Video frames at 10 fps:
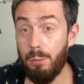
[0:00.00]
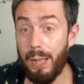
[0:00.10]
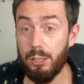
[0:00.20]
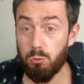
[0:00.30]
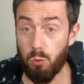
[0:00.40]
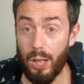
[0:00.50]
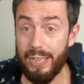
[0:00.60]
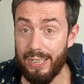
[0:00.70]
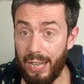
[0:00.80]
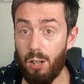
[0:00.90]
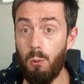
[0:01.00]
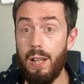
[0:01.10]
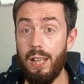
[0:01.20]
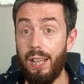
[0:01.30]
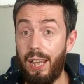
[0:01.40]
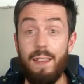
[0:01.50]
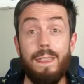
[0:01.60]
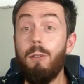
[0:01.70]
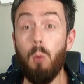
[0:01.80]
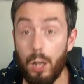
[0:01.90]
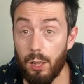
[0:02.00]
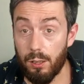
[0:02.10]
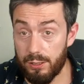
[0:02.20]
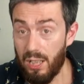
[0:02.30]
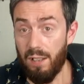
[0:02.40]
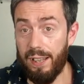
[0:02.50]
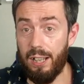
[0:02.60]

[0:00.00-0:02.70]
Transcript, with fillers: 2-bays right now in the world.